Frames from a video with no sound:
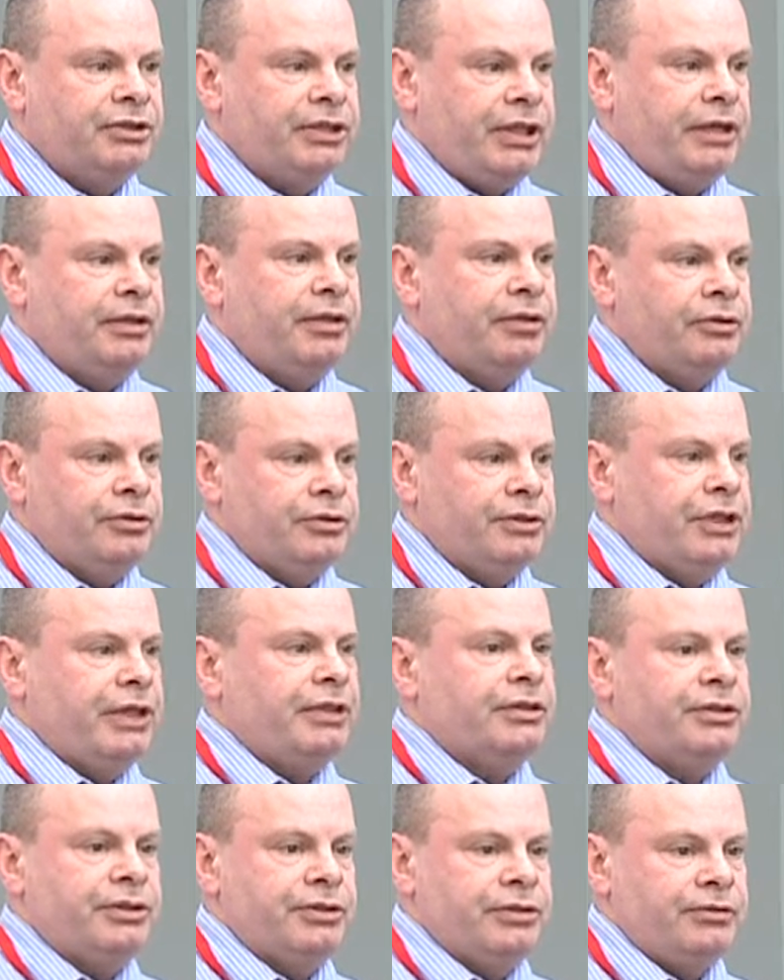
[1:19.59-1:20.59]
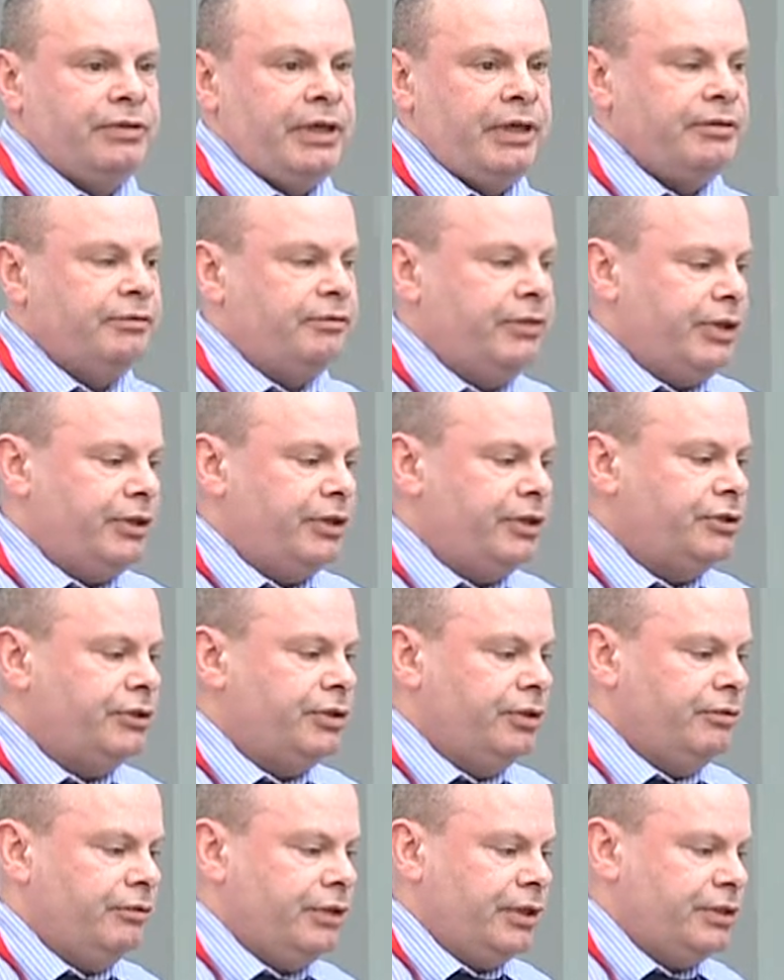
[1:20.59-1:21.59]
technical centres around various
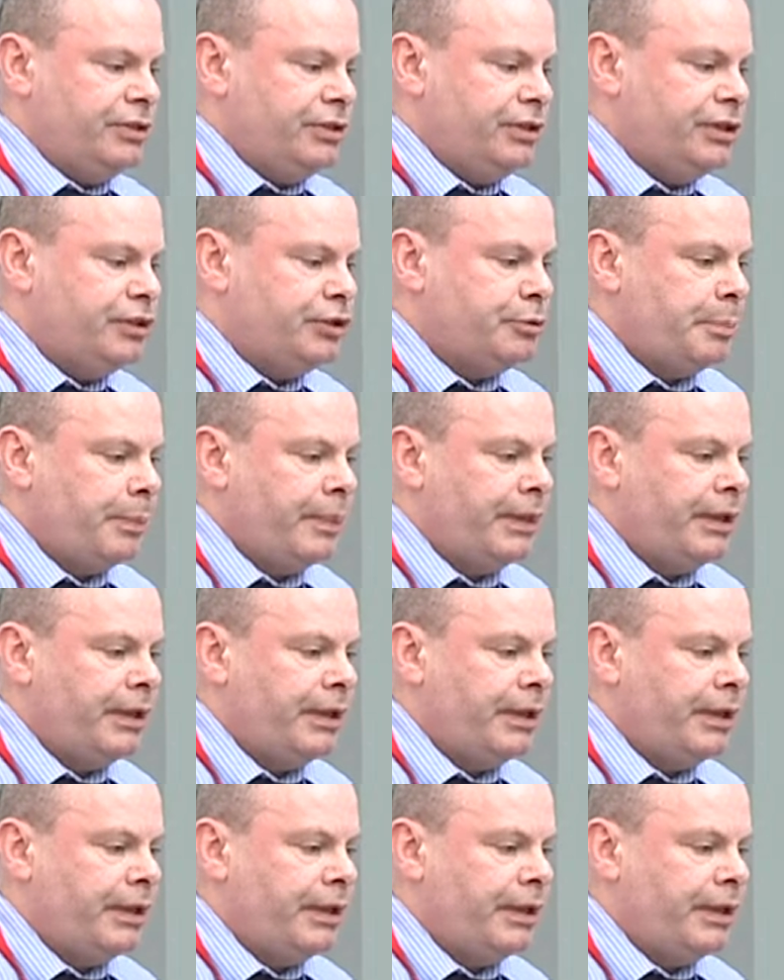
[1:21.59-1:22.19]
universities.